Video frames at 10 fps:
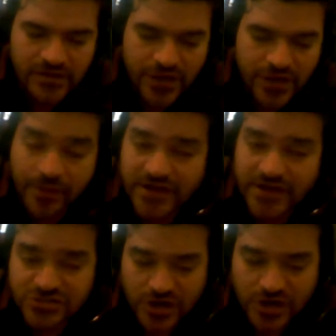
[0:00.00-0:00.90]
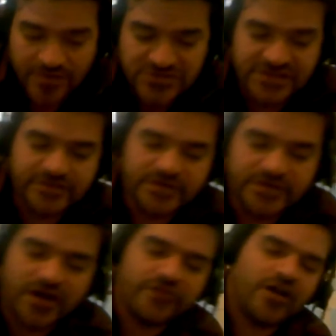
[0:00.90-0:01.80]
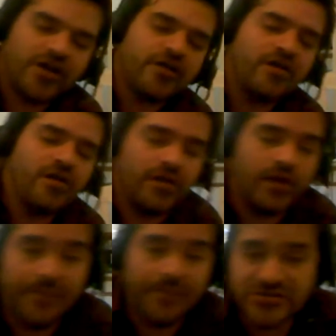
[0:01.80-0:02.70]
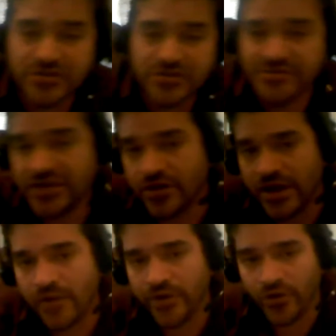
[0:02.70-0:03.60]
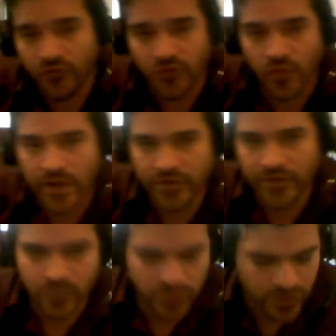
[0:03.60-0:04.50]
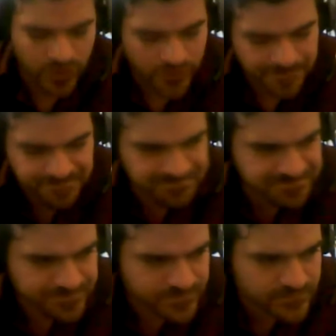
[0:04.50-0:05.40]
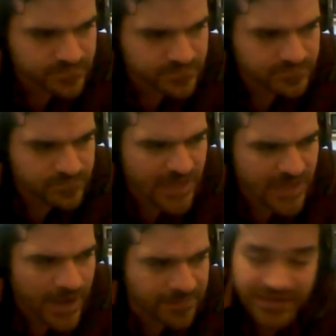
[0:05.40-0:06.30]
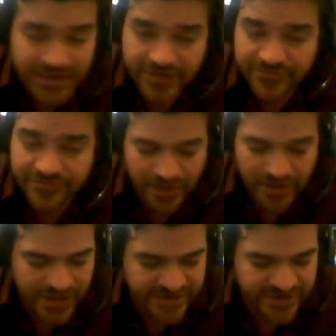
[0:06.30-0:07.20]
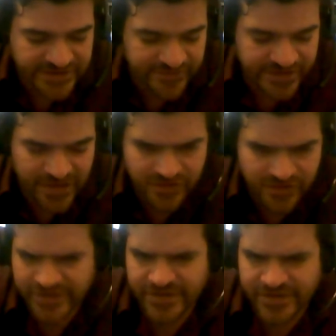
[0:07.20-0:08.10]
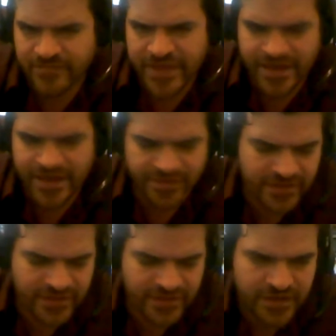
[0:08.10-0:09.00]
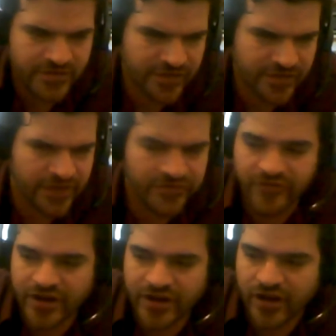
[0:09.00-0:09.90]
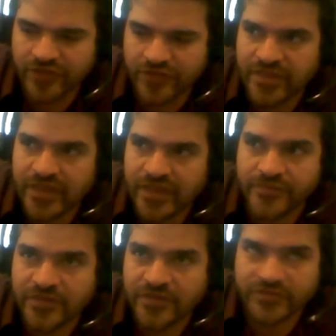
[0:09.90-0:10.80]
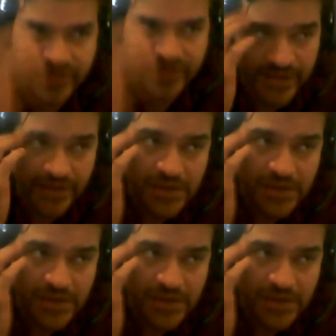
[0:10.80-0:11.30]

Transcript: And I'm not sure how much these cards are. I'm not sure how much they are now. I know for a while they were, I believe, $97. I did the math. 70 cards, I think it comes out to like